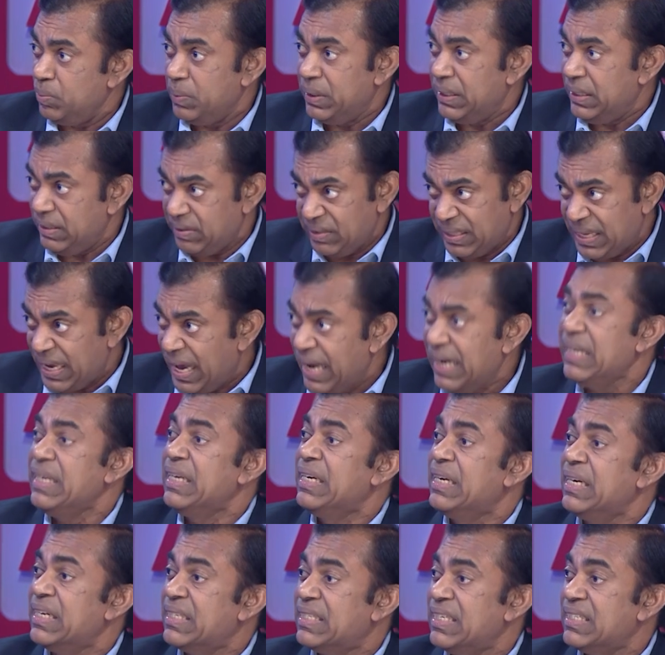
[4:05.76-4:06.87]
be their
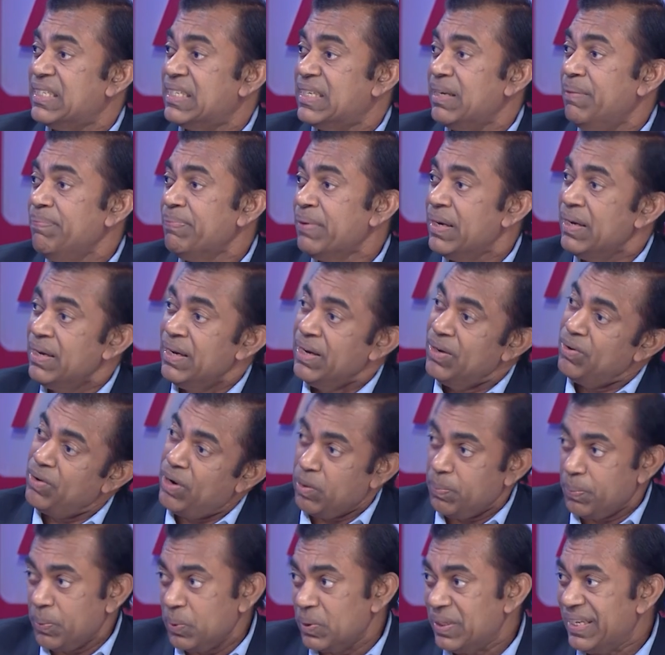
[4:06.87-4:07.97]
legal system. You
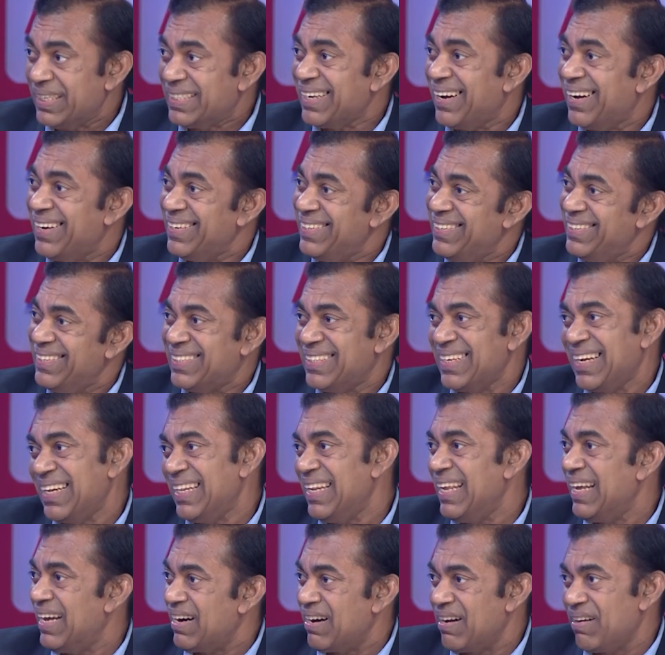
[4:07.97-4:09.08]
have to put the charges and
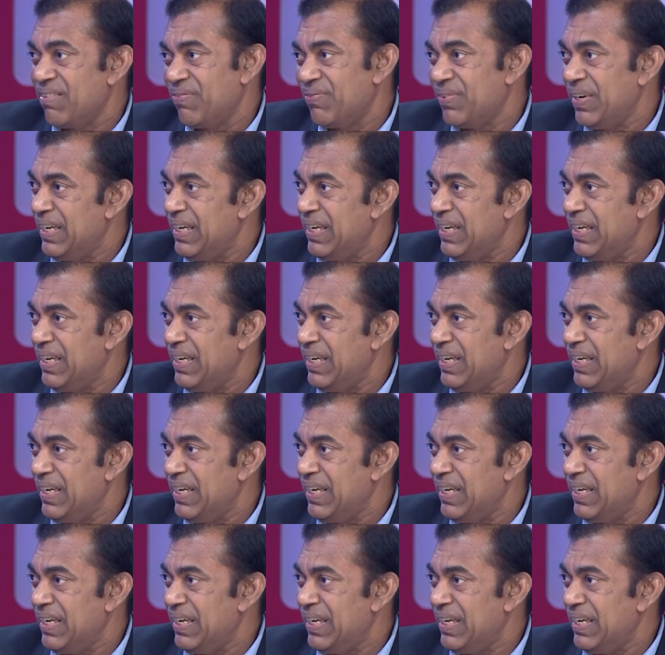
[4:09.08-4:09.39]
are mm.